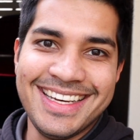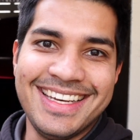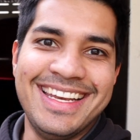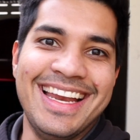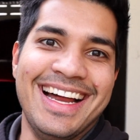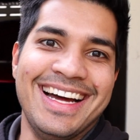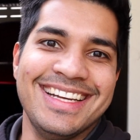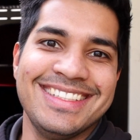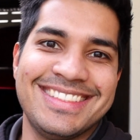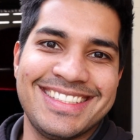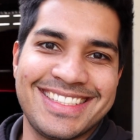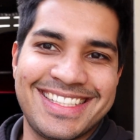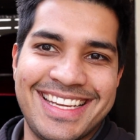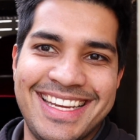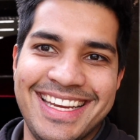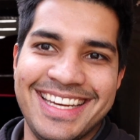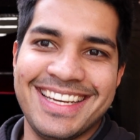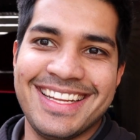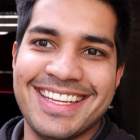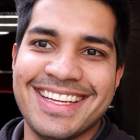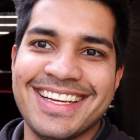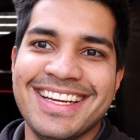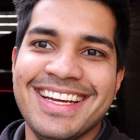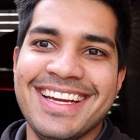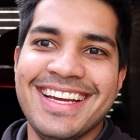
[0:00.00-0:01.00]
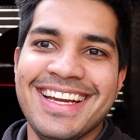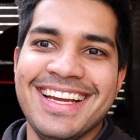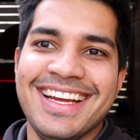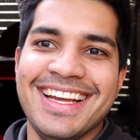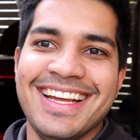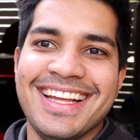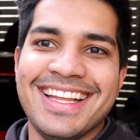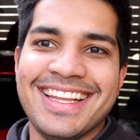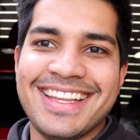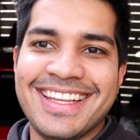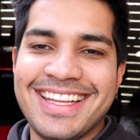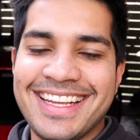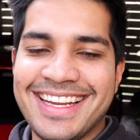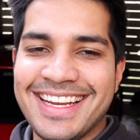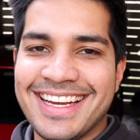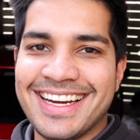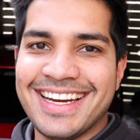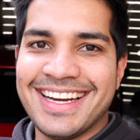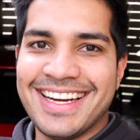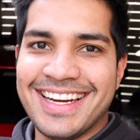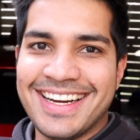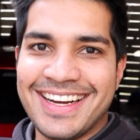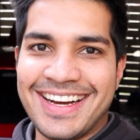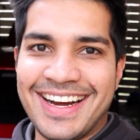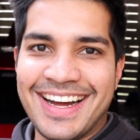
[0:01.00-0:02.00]
No, I'm just kidding.
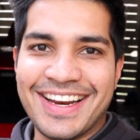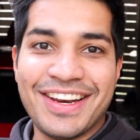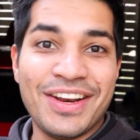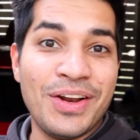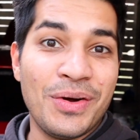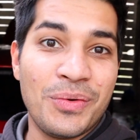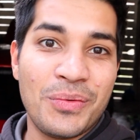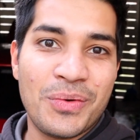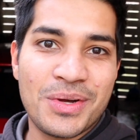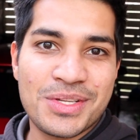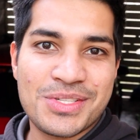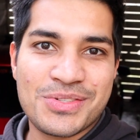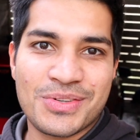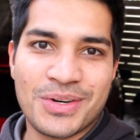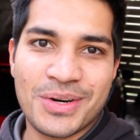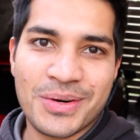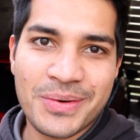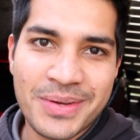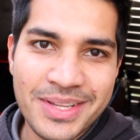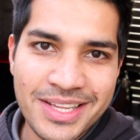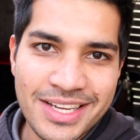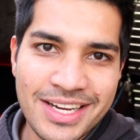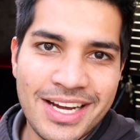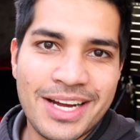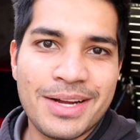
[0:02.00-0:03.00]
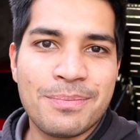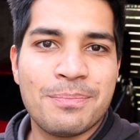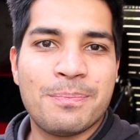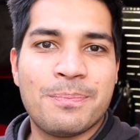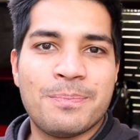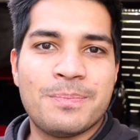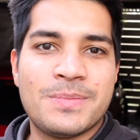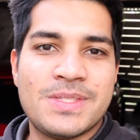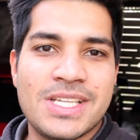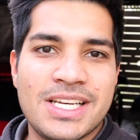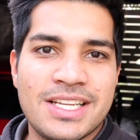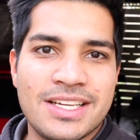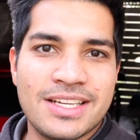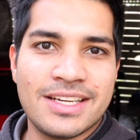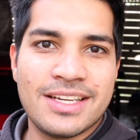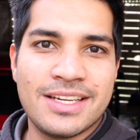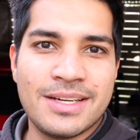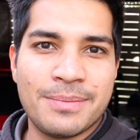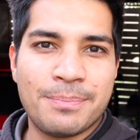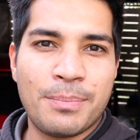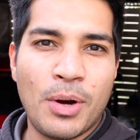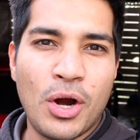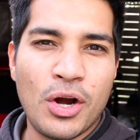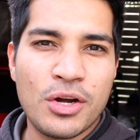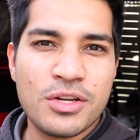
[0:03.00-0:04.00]
I don't know what's wrong with it. I did
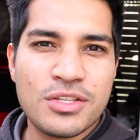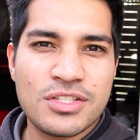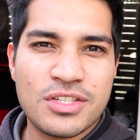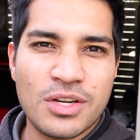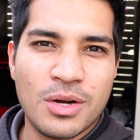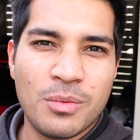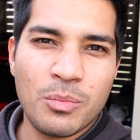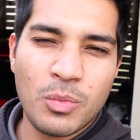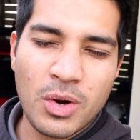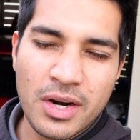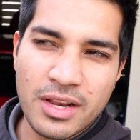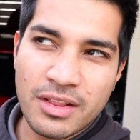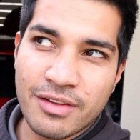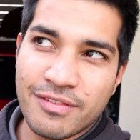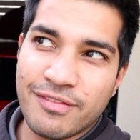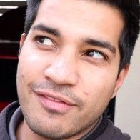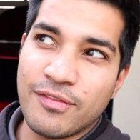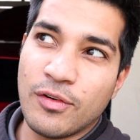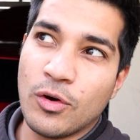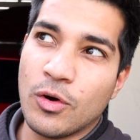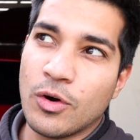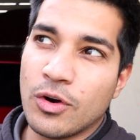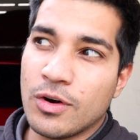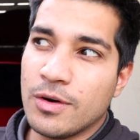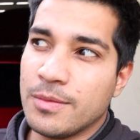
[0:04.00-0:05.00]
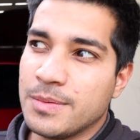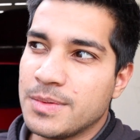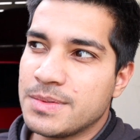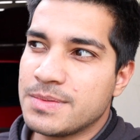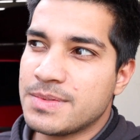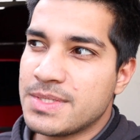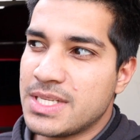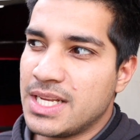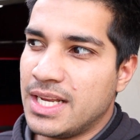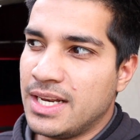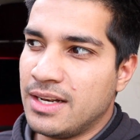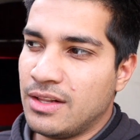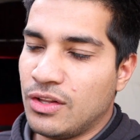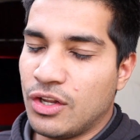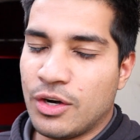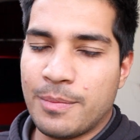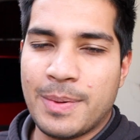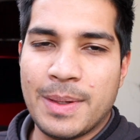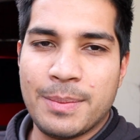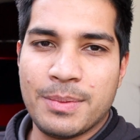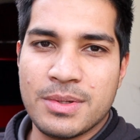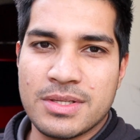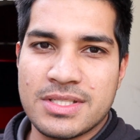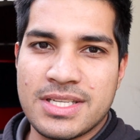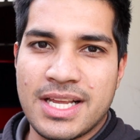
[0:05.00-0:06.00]
a post on one of the forums and a lot of
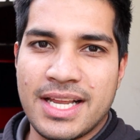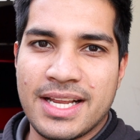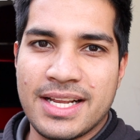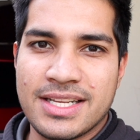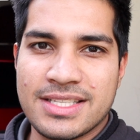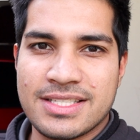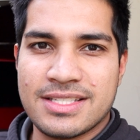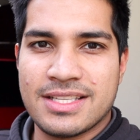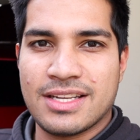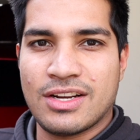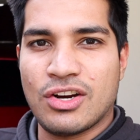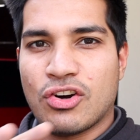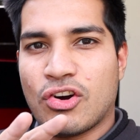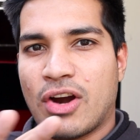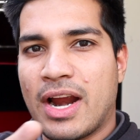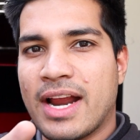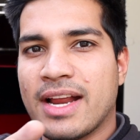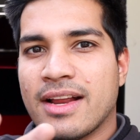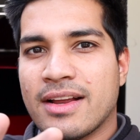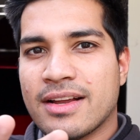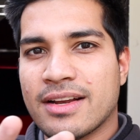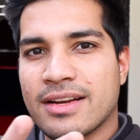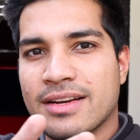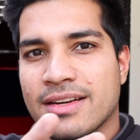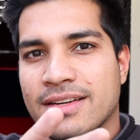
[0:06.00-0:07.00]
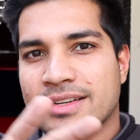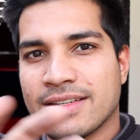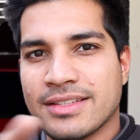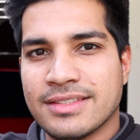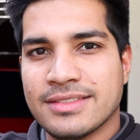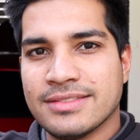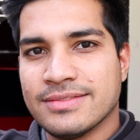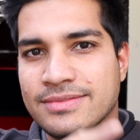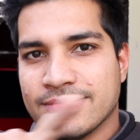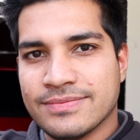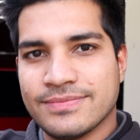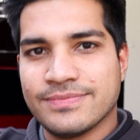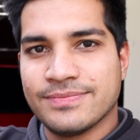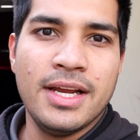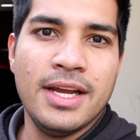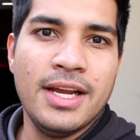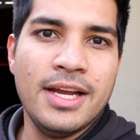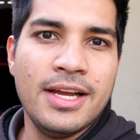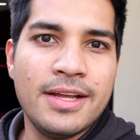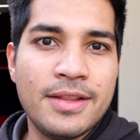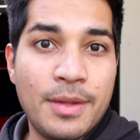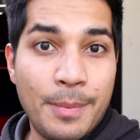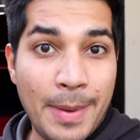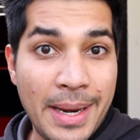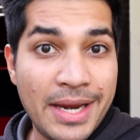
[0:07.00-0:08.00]
people are saying it's the
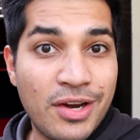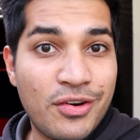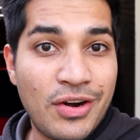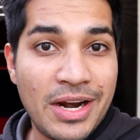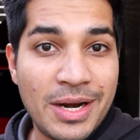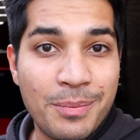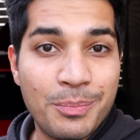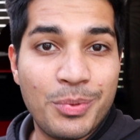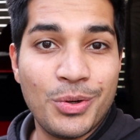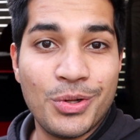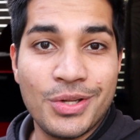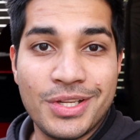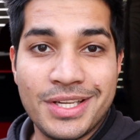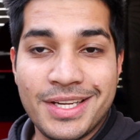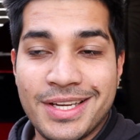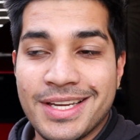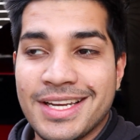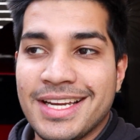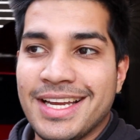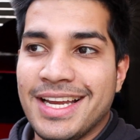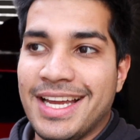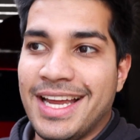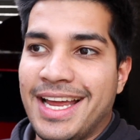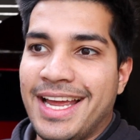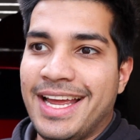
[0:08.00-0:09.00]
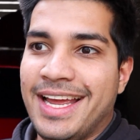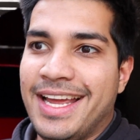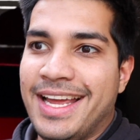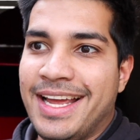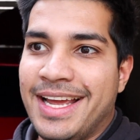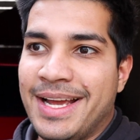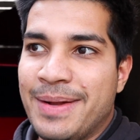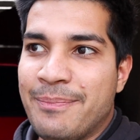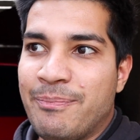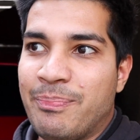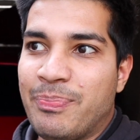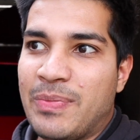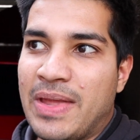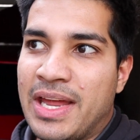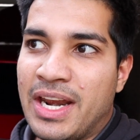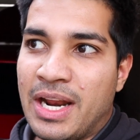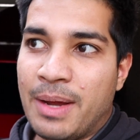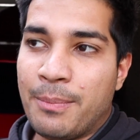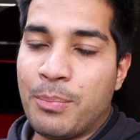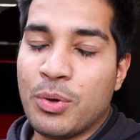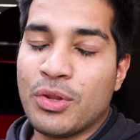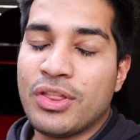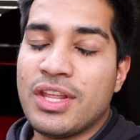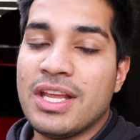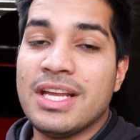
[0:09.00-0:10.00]
main crank pulley. And
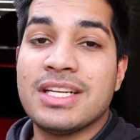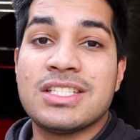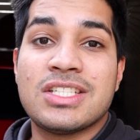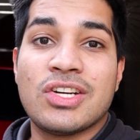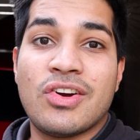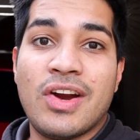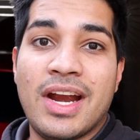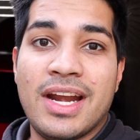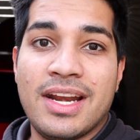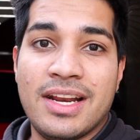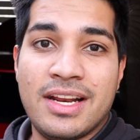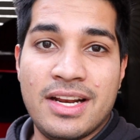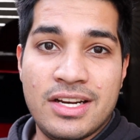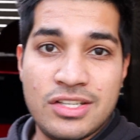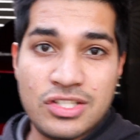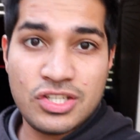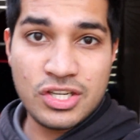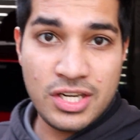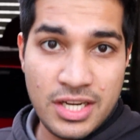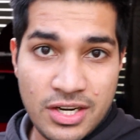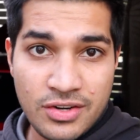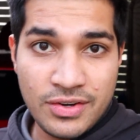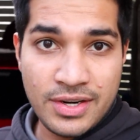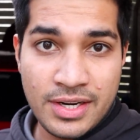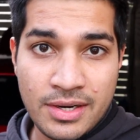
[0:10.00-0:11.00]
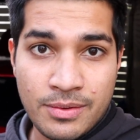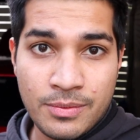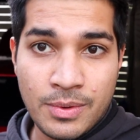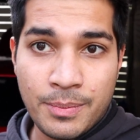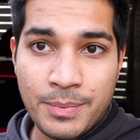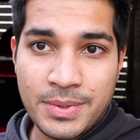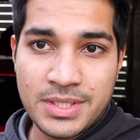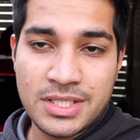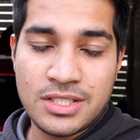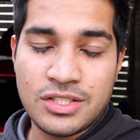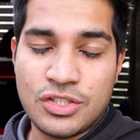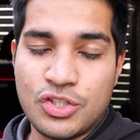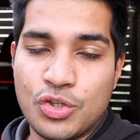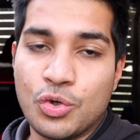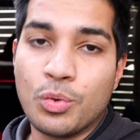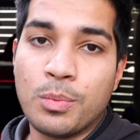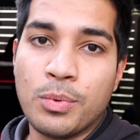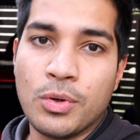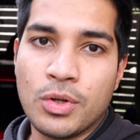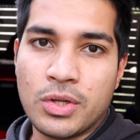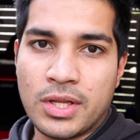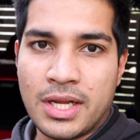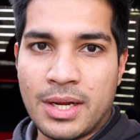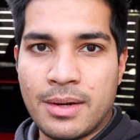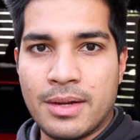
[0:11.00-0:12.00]
I put the integrated engineering when we did dual
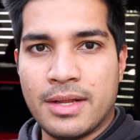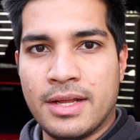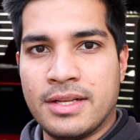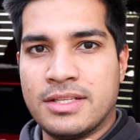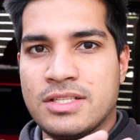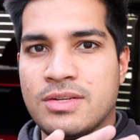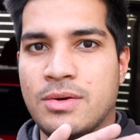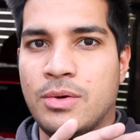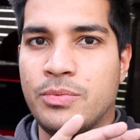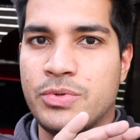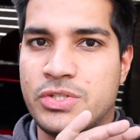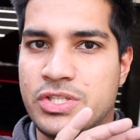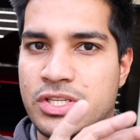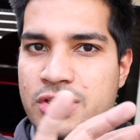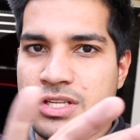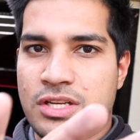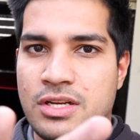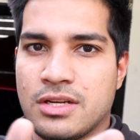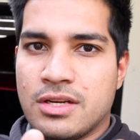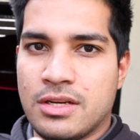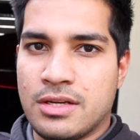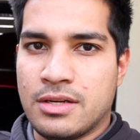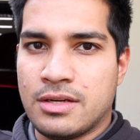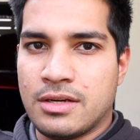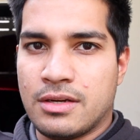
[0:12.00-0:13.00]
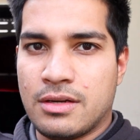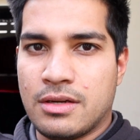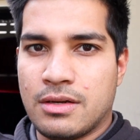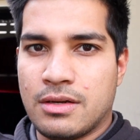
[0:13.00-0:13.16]
pulley. It was just a